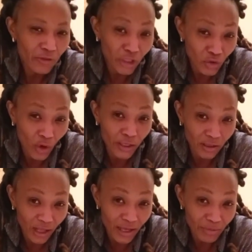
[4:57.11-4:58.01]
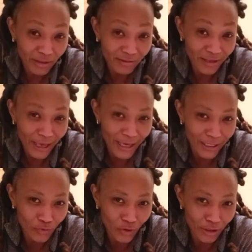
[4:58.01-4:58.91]
that you are in alignment
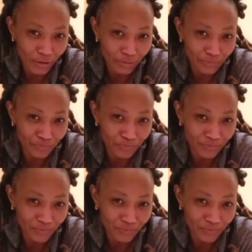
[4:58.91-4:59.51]
and in rhythm